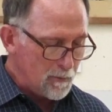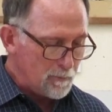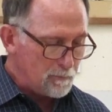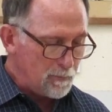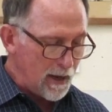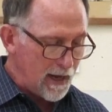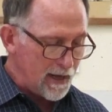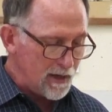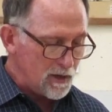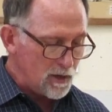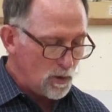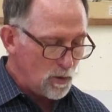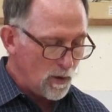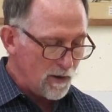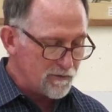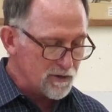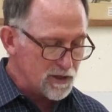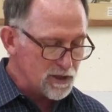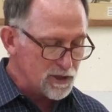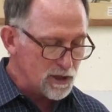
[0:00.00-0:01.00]
But
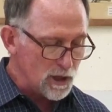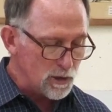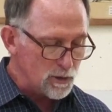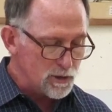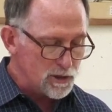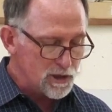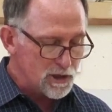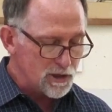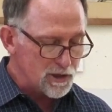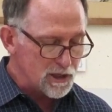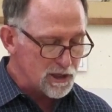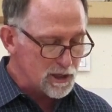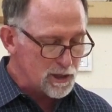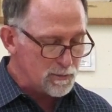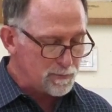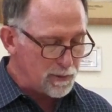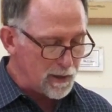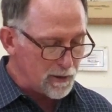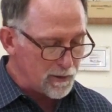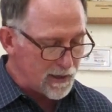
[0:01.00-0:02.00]
whoever sows to the
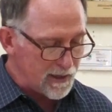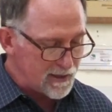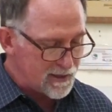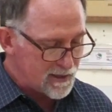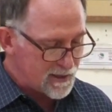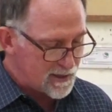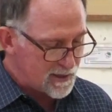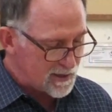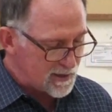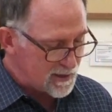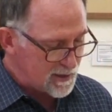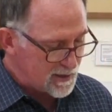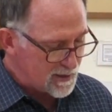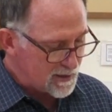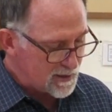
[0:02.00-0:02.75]
Spirit